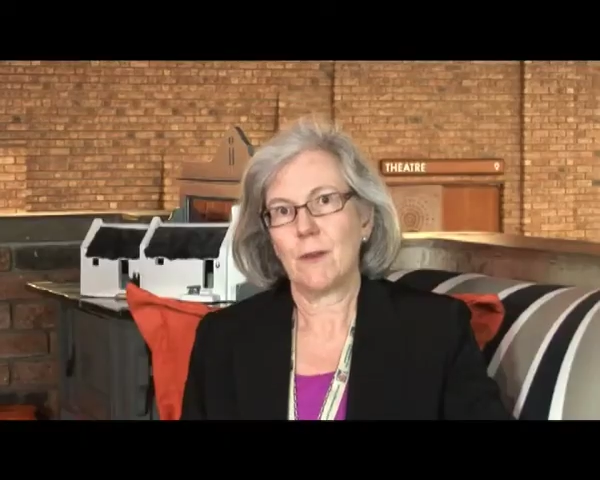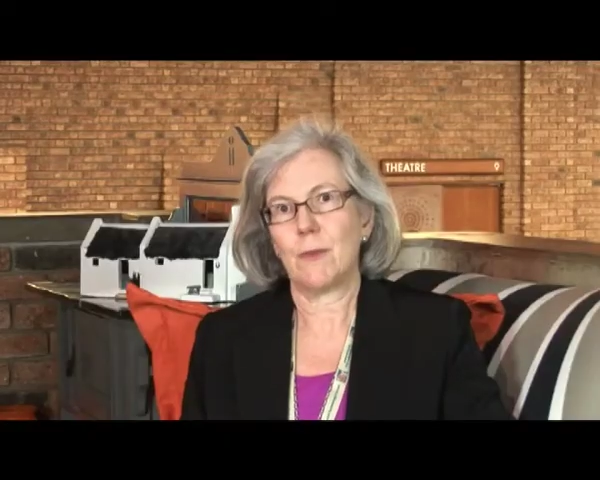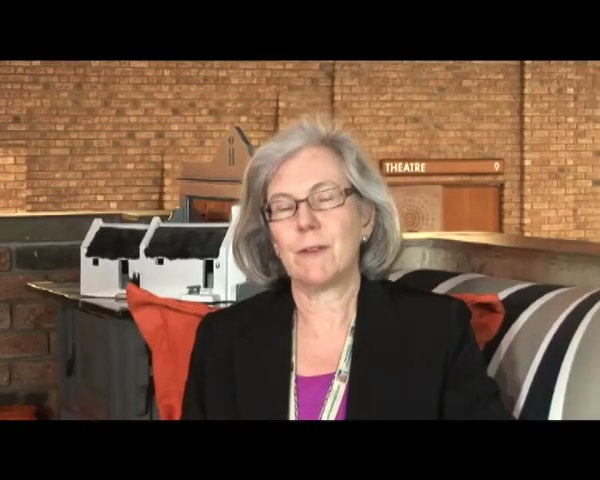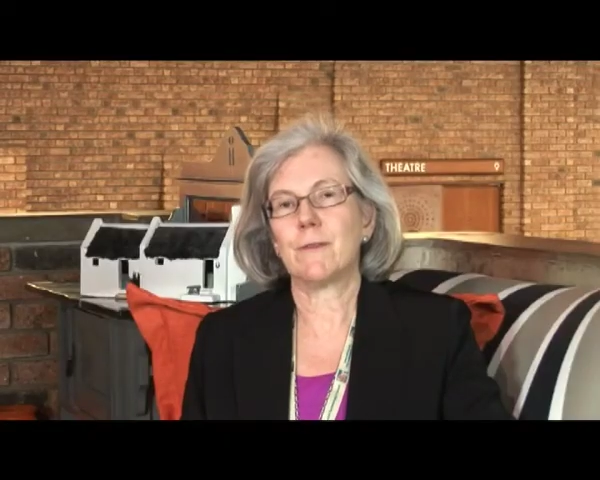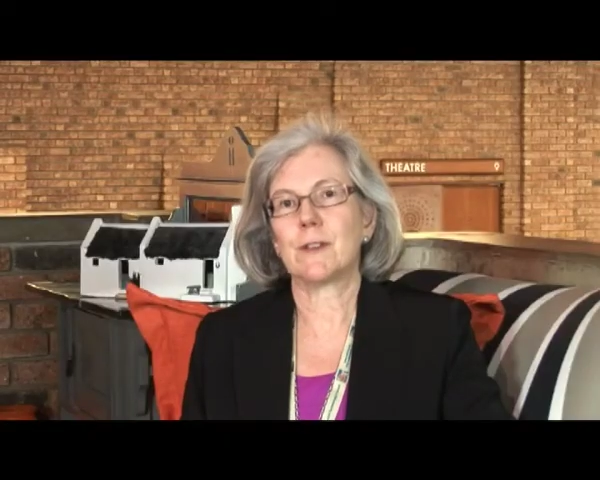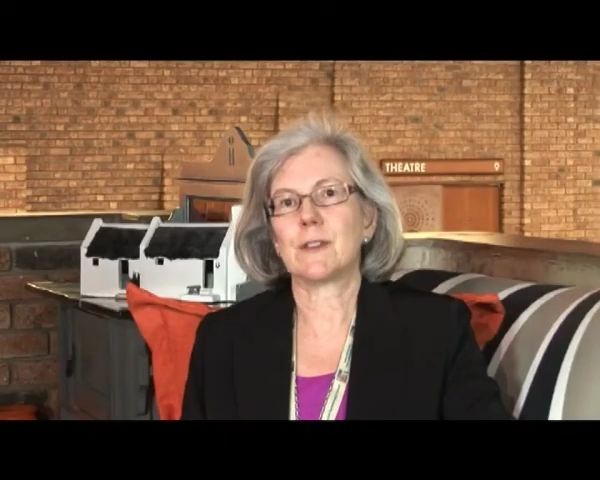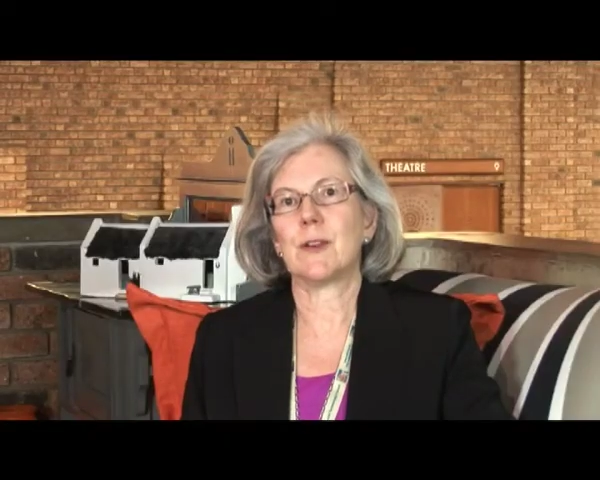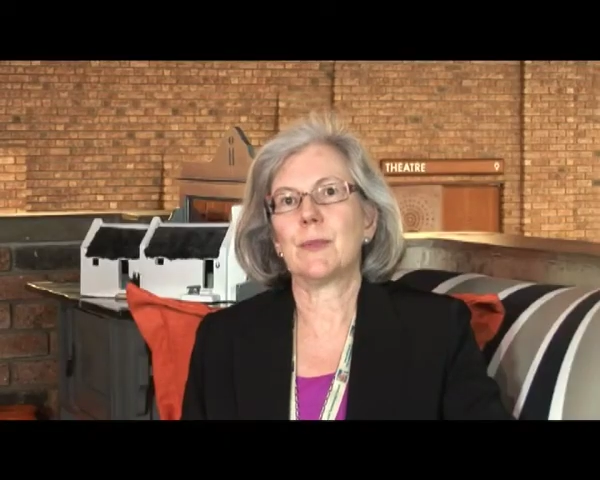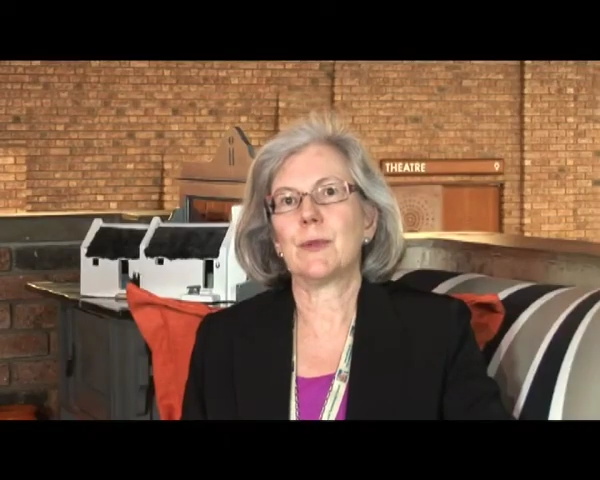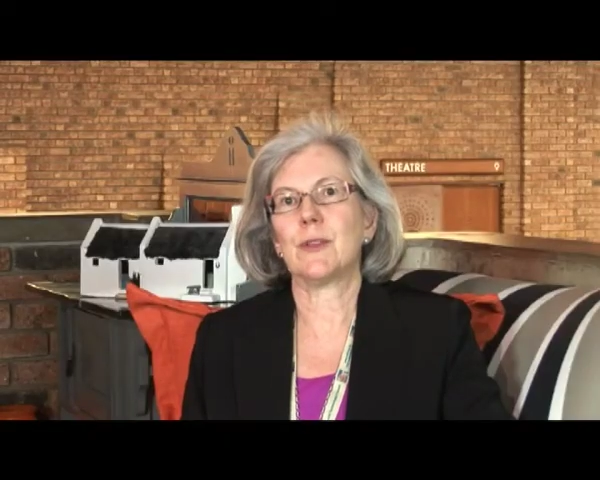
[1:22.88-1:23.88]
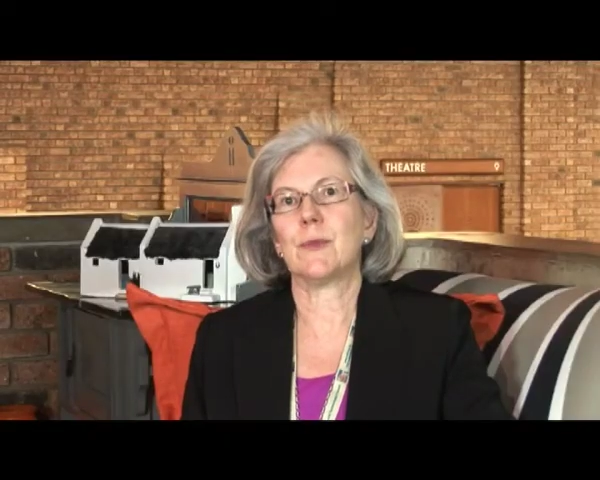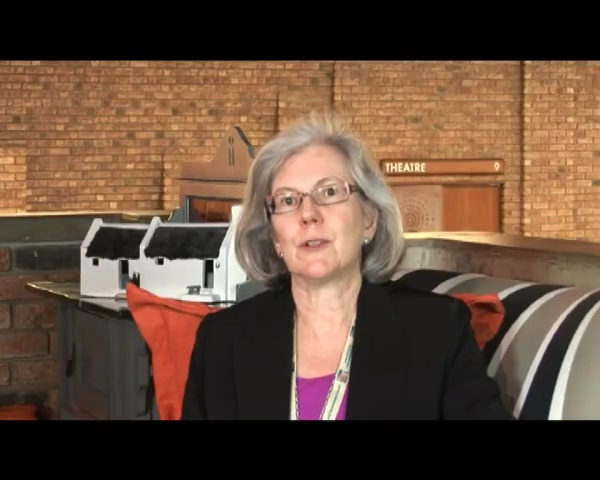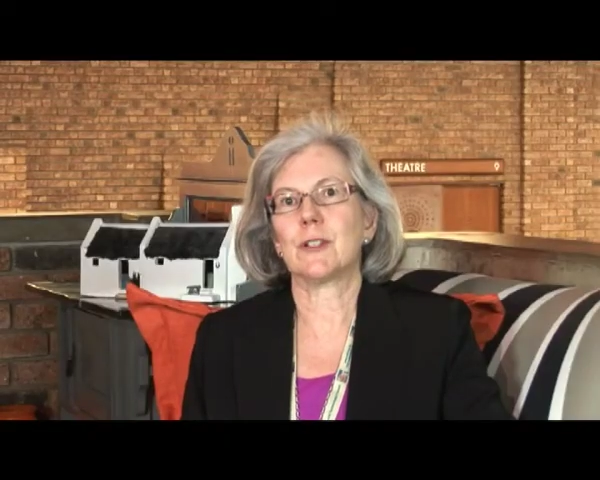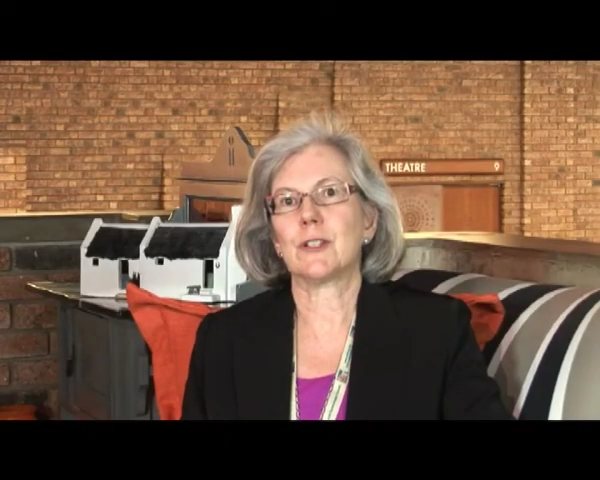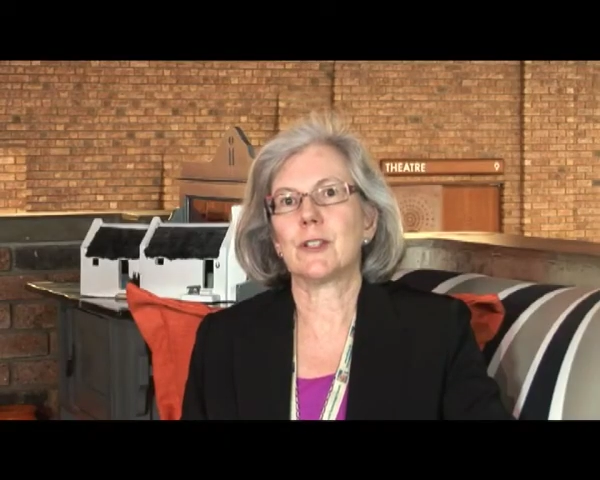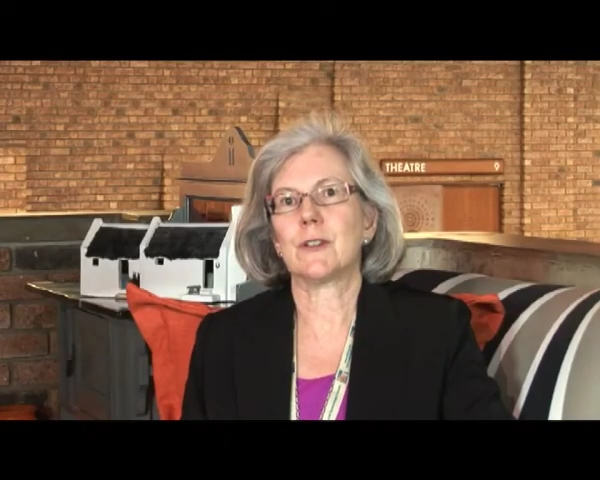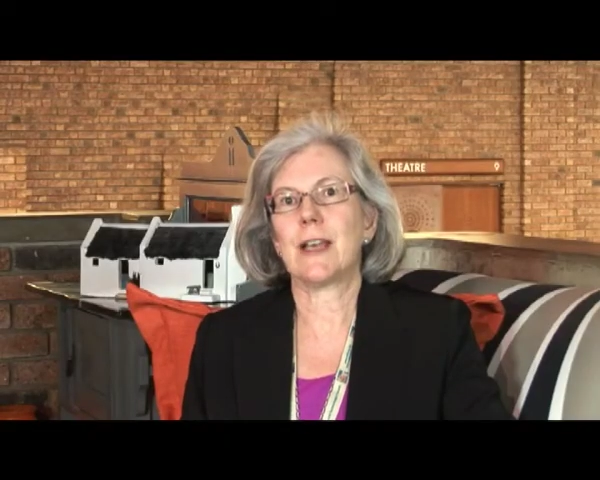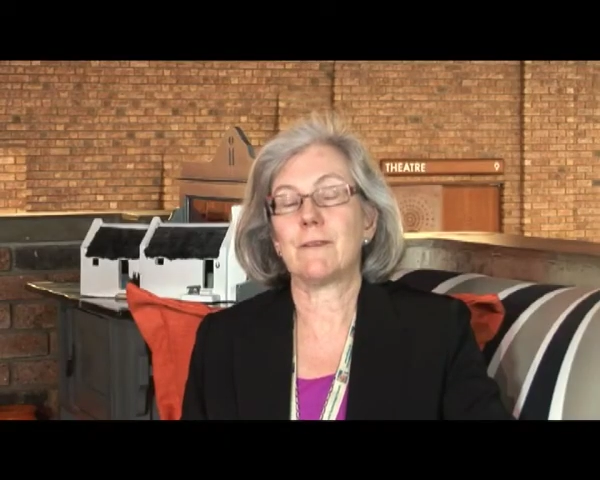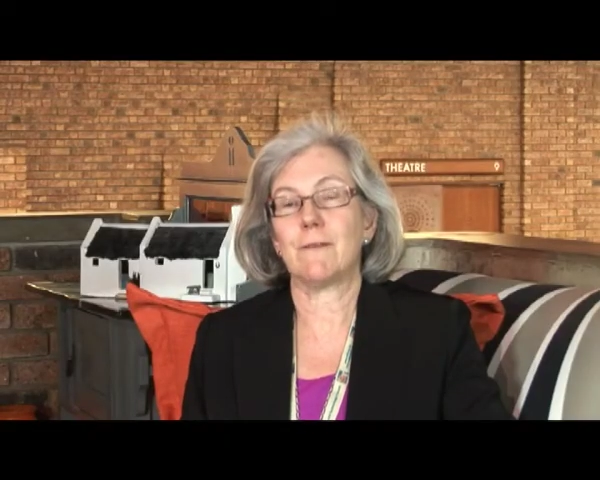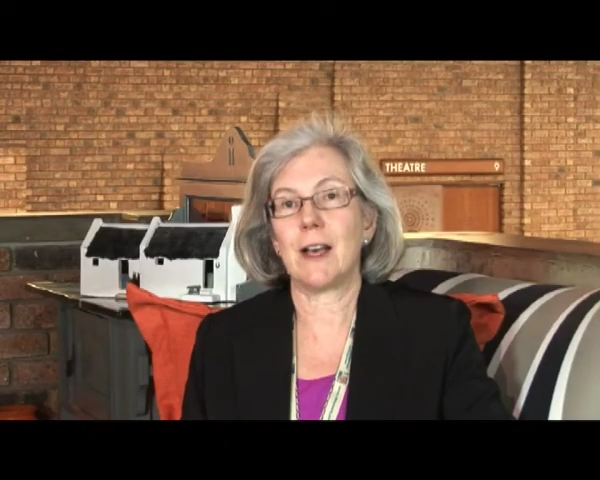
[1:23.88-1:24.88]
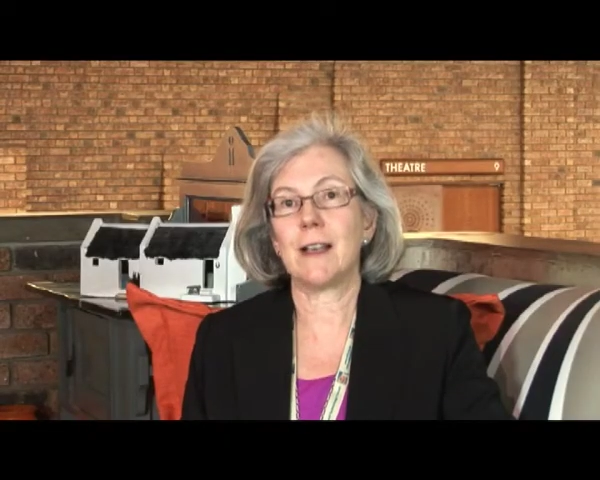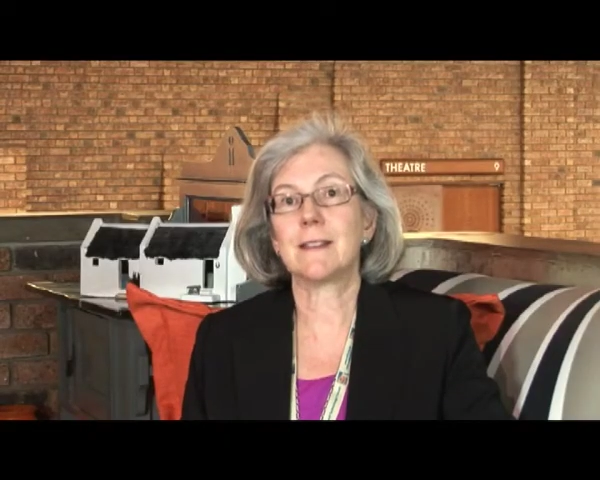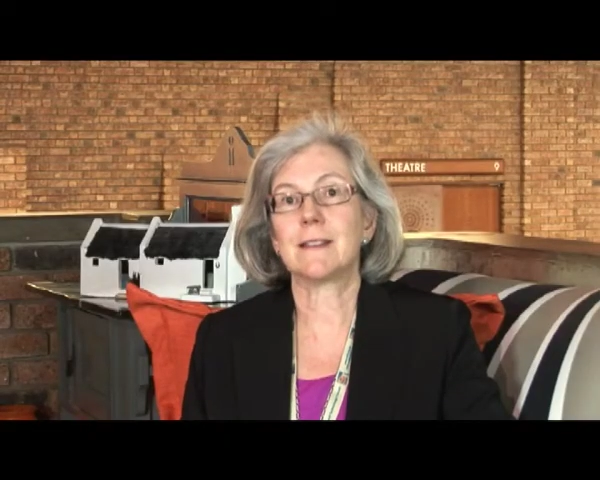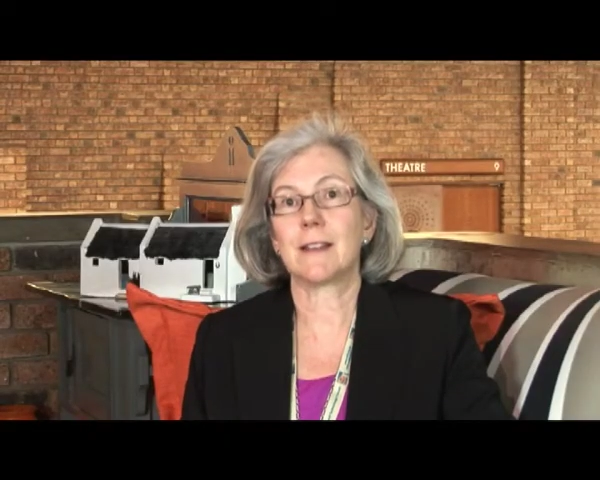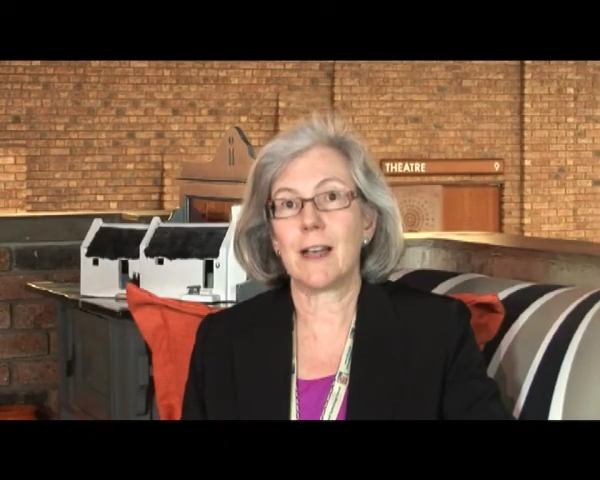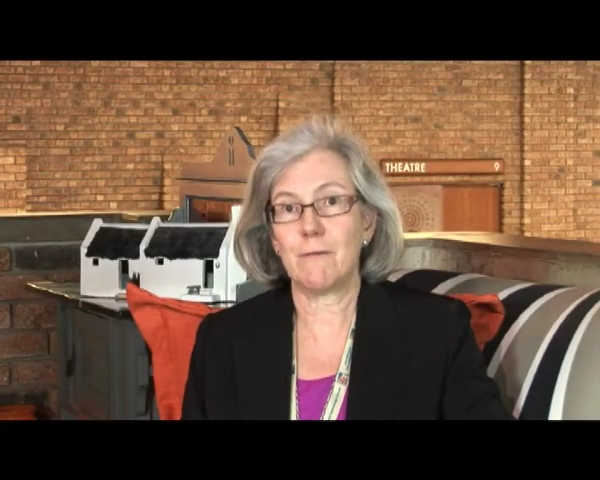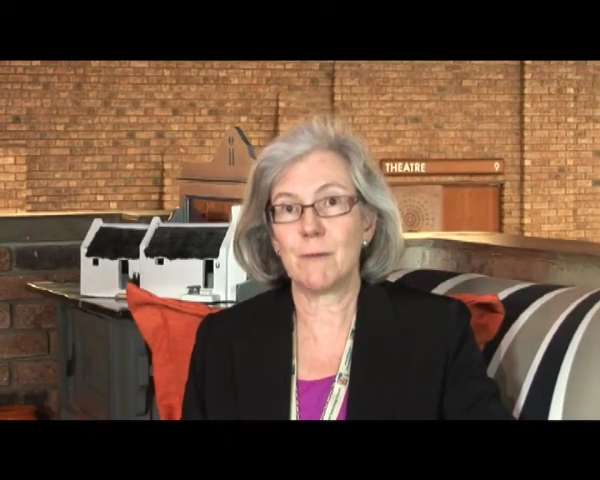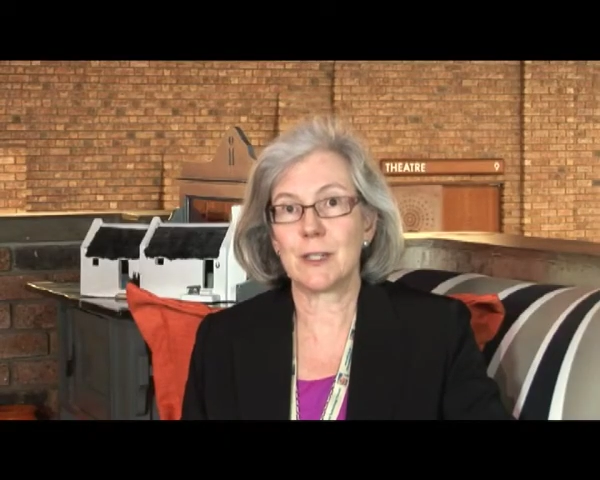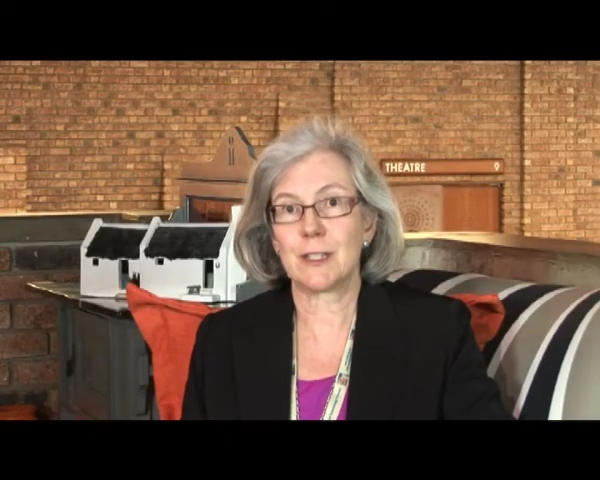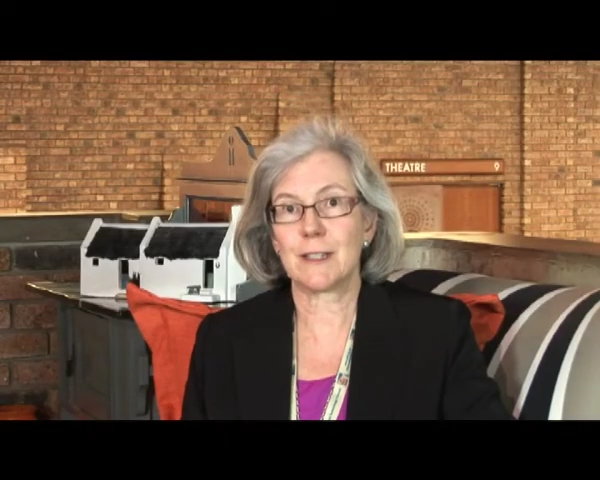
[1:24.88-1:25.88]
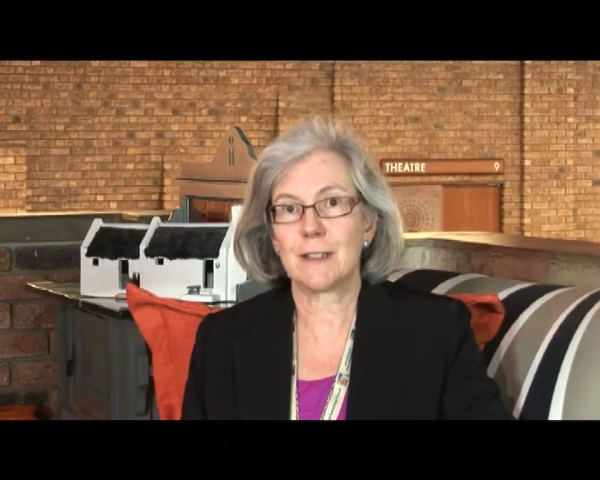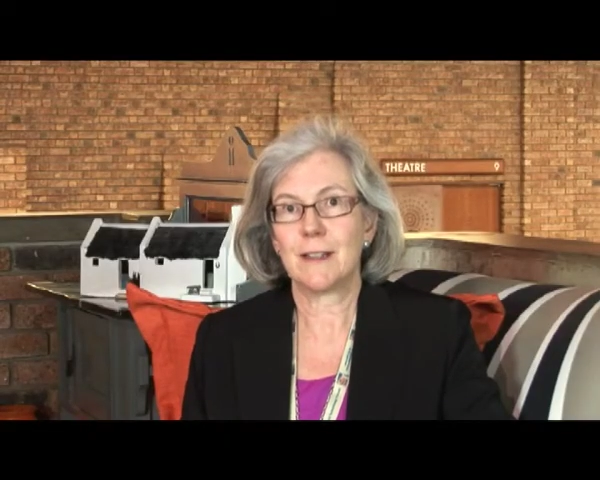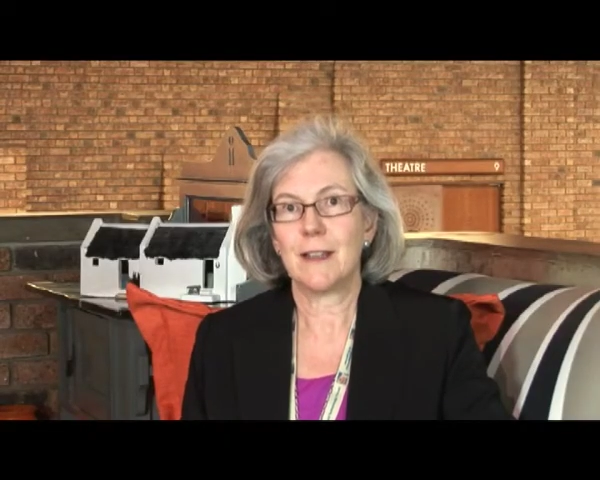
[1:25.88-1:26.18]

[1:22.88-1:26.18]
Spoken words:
Where, for example, you want to advise the government